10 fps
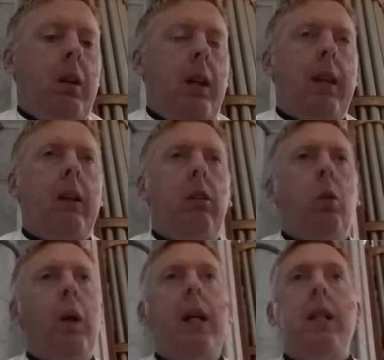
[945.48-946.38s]
And that is
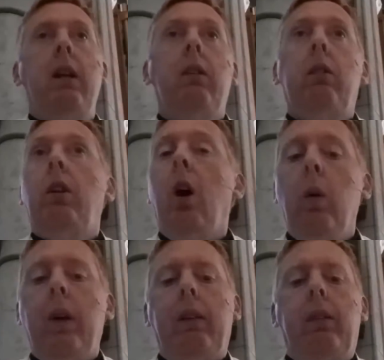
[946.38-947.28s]
the way Jesus
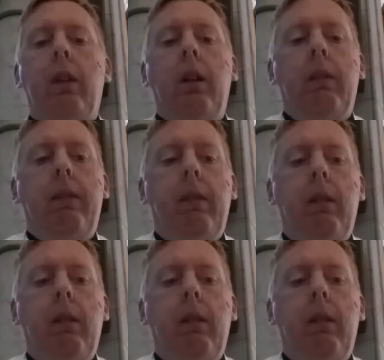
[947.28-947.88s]
told us to live.